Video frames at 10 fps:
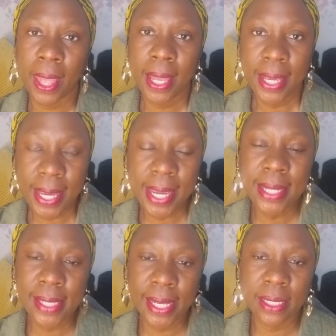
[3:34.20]
he
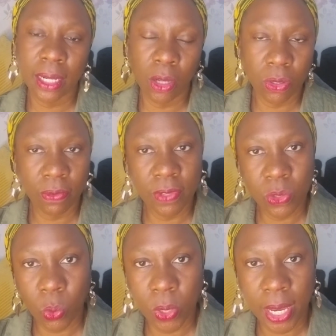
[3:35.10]
did a lot of the
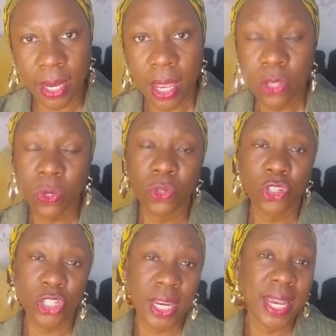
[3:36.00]
talking so
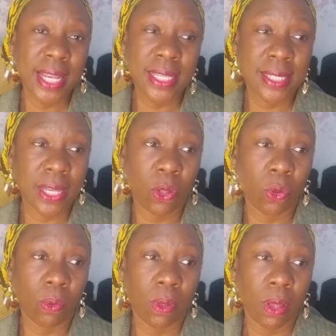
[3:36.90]
she is
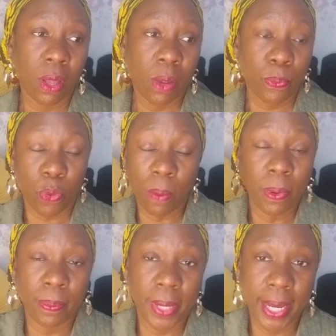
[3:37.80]
still
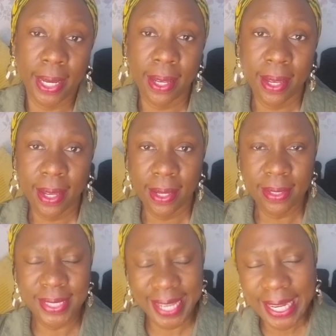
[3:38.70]
probably
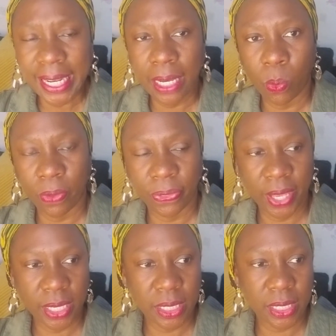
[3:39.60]
dealing with
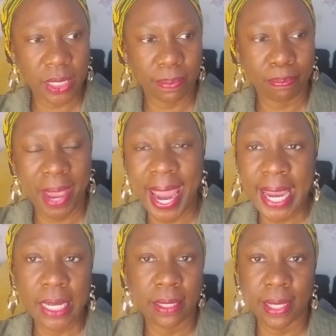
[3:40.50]
this
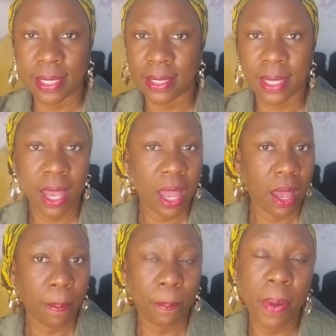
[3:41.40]
pain this
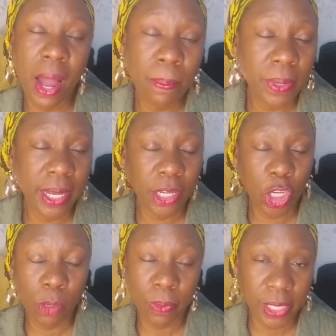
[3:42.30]
public
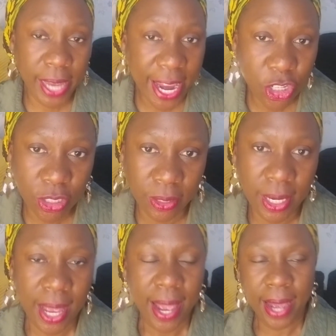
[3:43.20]
humiliation
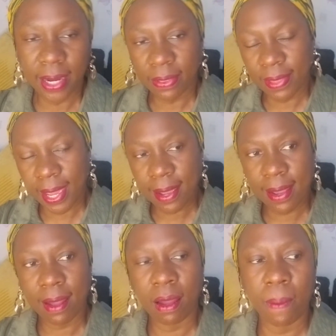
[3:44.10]
and i think
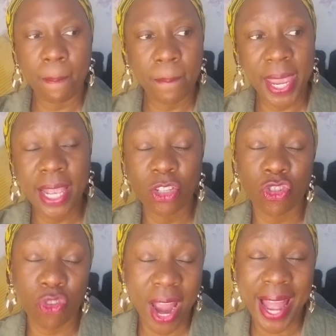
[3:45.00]
um, being
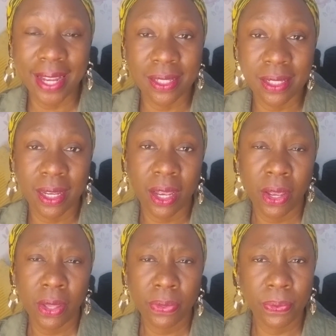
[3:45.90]
dragged
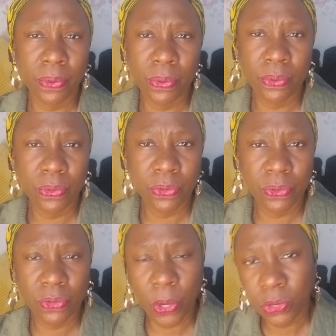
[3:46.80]
through
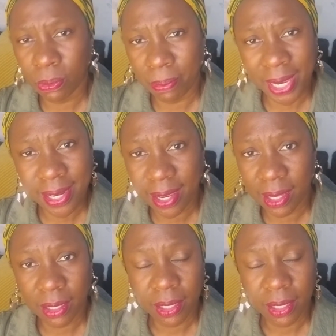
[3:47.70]
social media